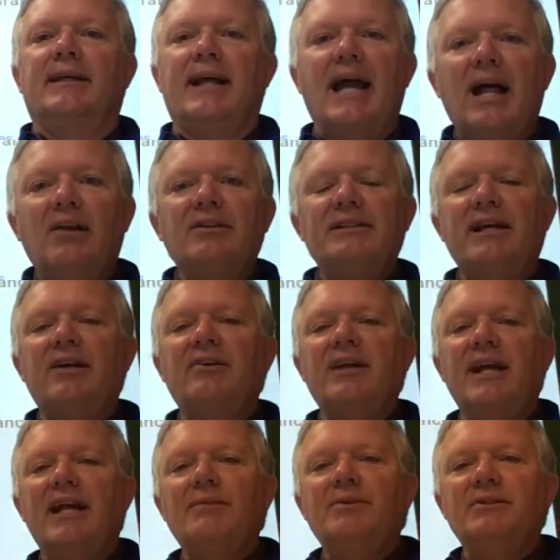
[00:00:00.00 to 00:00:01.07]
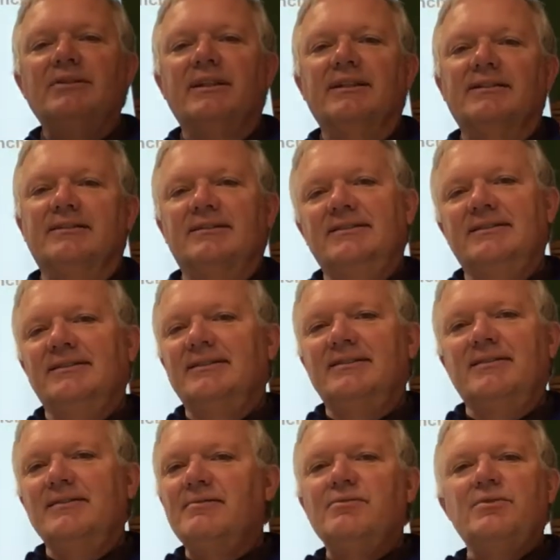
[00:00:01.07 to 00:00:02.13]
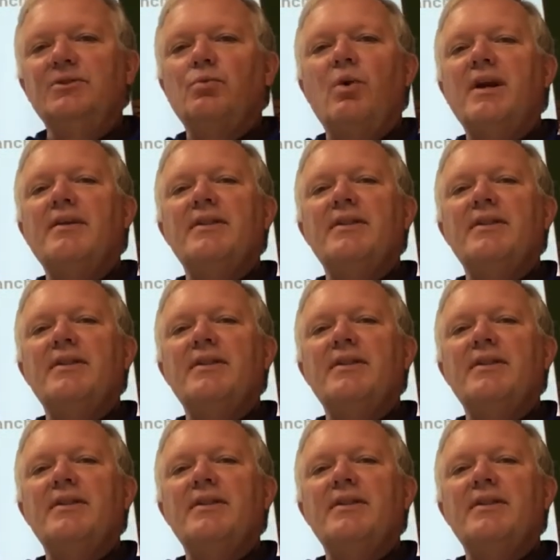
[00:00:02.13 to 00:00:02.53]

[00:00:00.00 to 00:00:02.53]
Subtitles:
Alexander Hamilton was one of